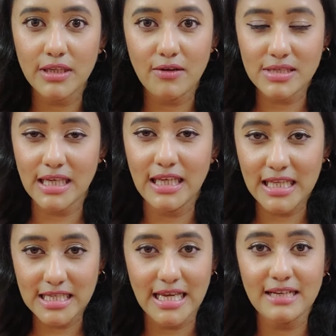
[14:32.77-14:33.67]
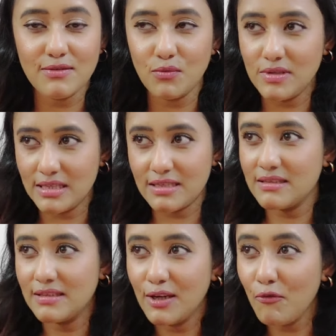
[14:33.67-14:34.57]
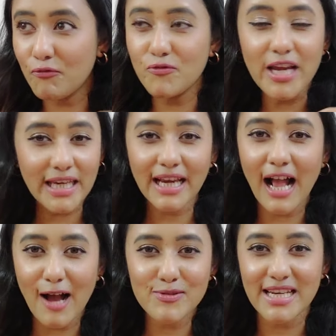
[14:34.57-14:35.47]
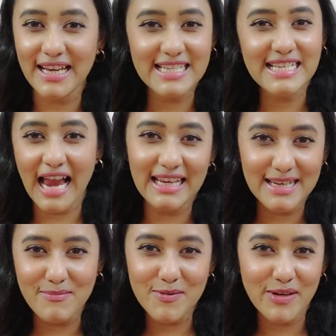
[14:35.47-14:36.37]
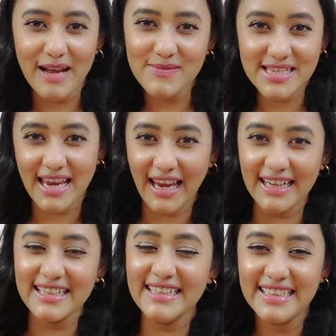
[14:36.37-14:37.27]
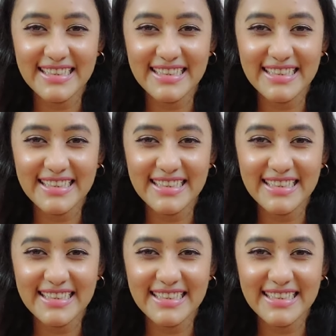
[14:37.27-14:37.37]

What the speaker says: There is an insect who is freaking out and excited about what I'm saying.